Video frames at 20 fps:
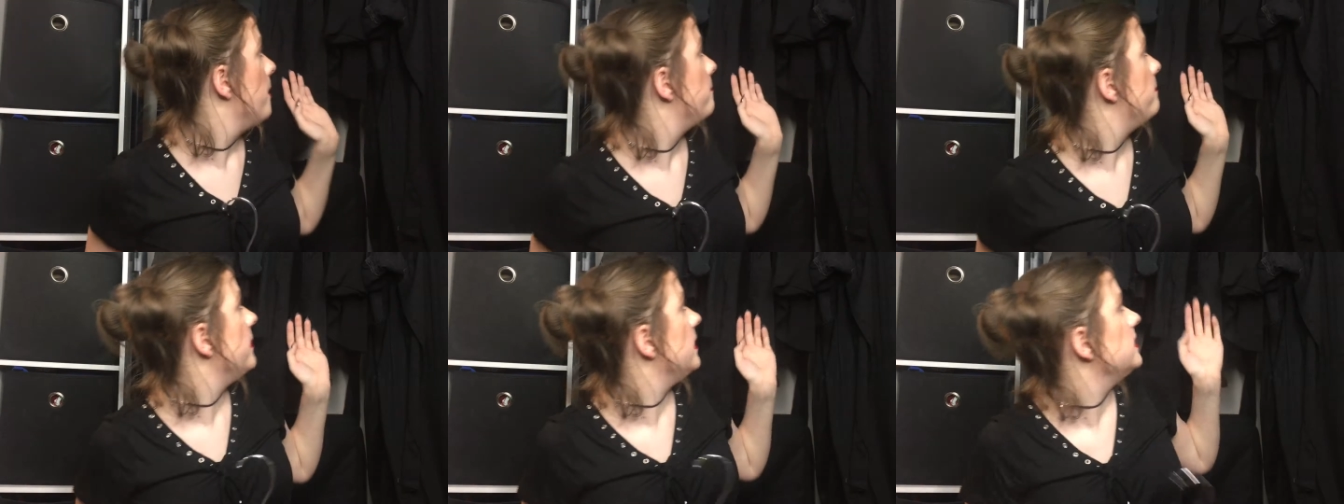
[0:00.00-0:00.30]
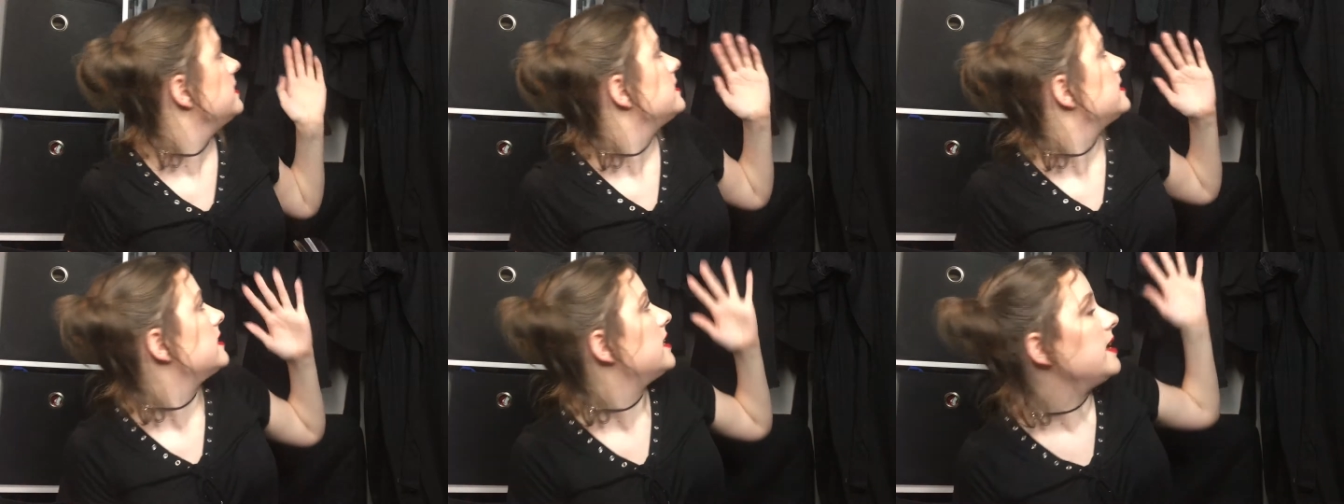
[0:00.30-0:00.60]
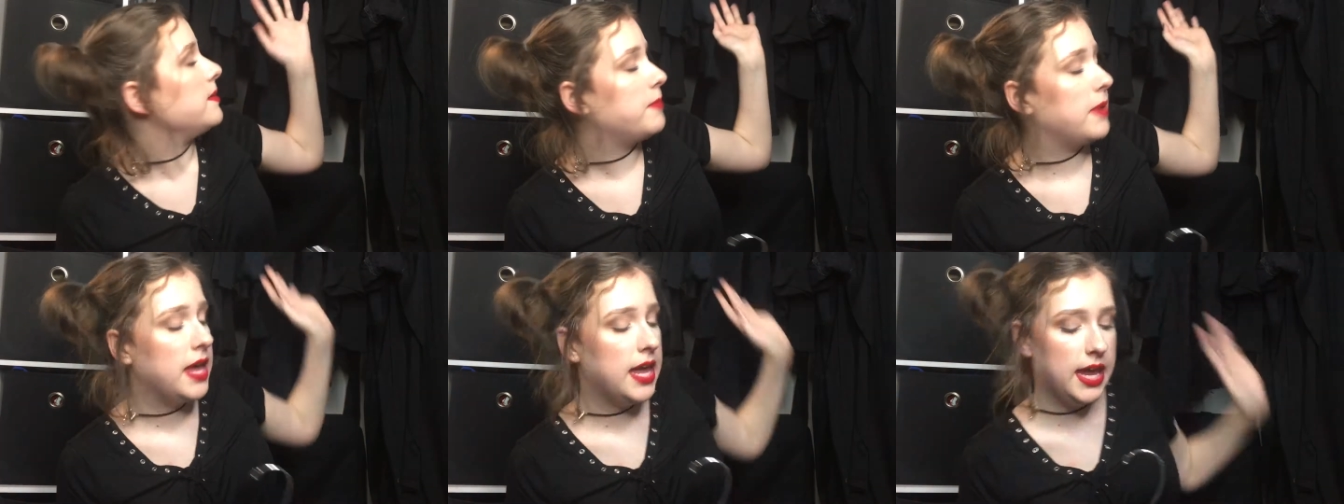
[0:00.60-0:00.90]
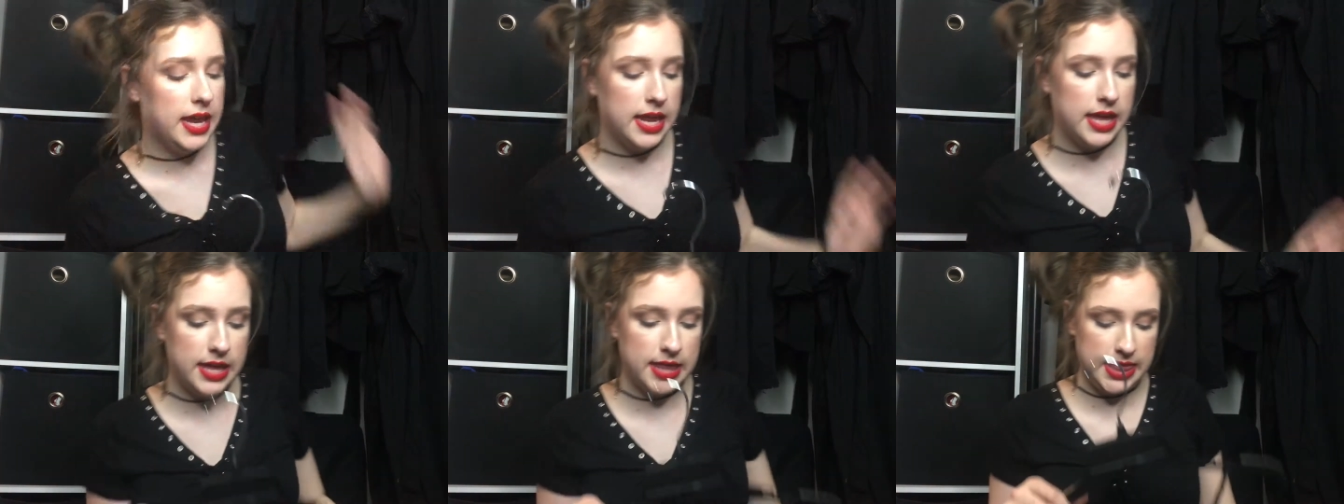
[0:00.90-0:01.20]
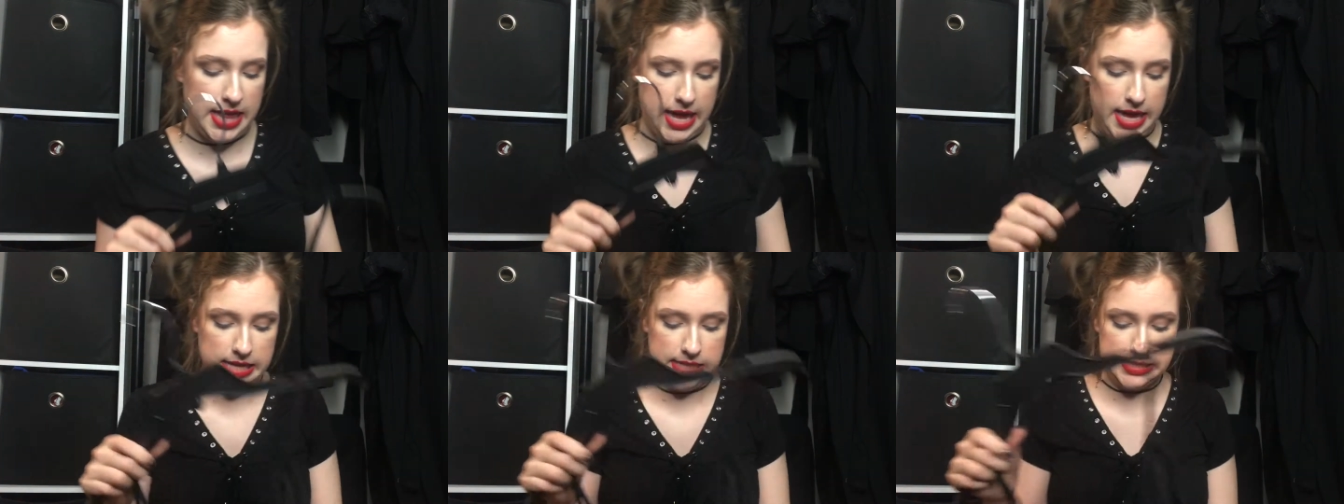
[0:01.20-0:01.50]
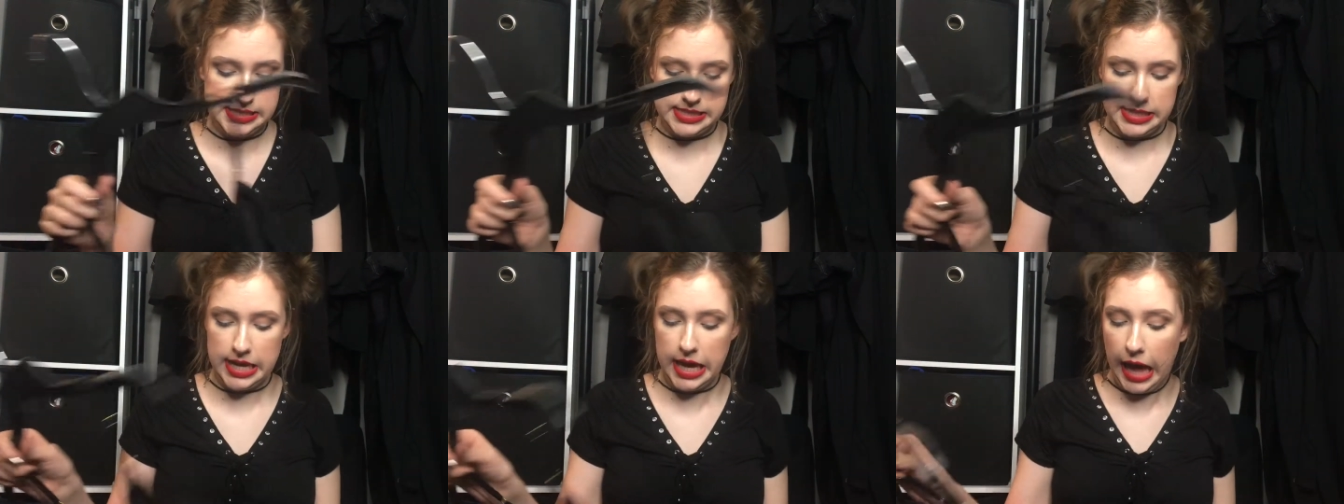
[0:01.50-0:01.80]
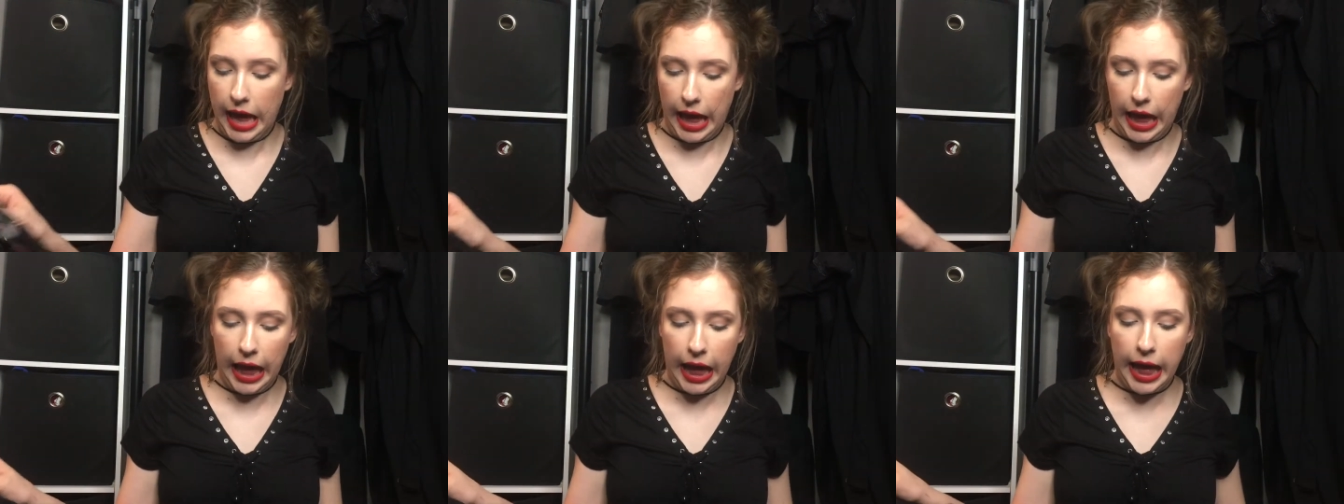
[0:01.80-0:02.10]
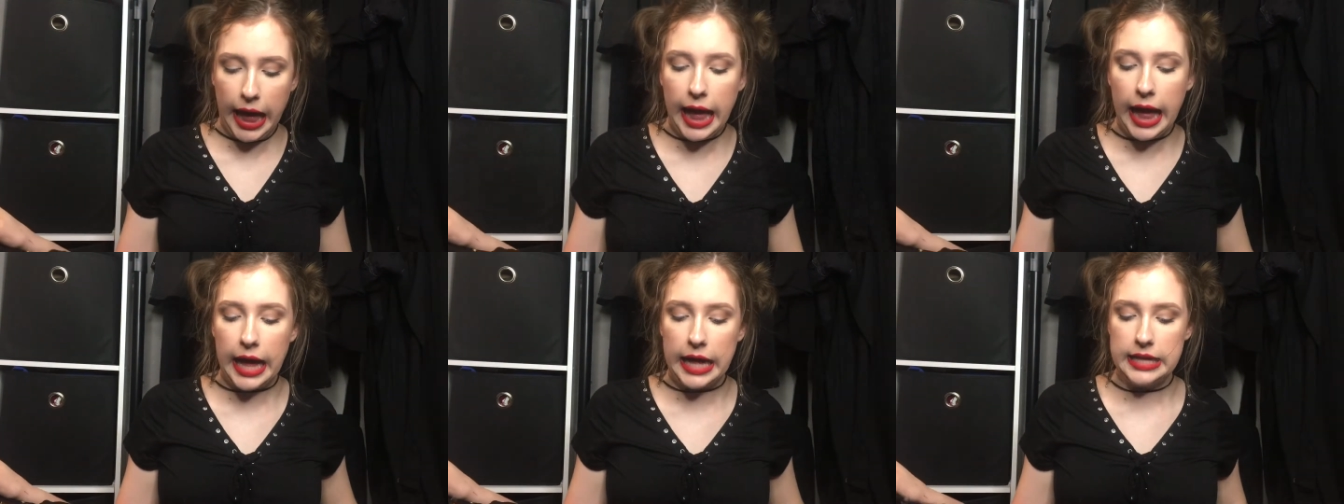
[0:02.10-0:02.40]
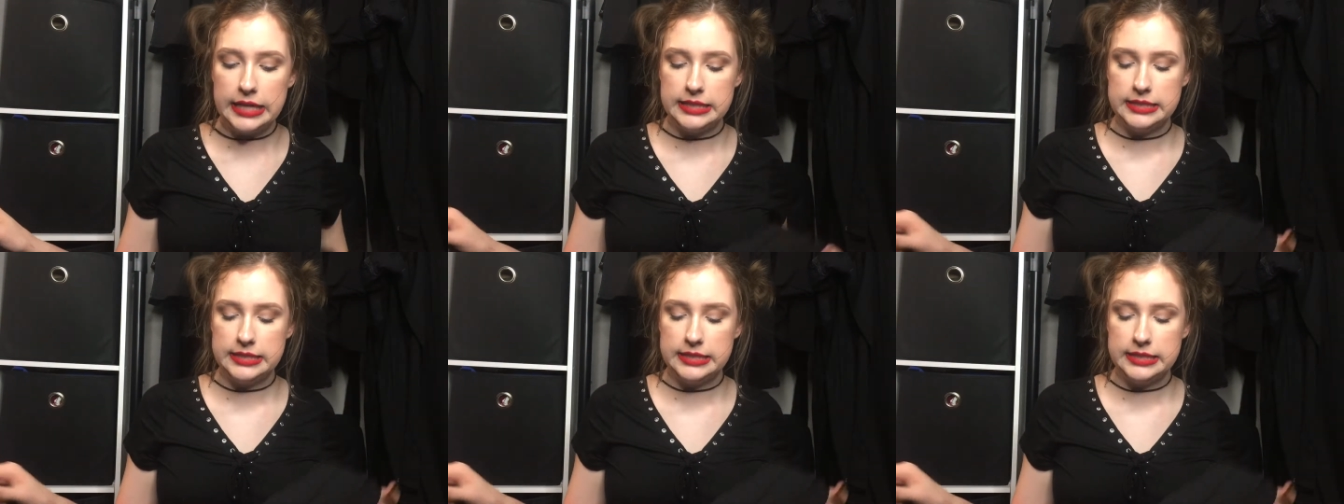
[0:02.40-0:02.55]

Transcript: buns keep hitting things. Ah!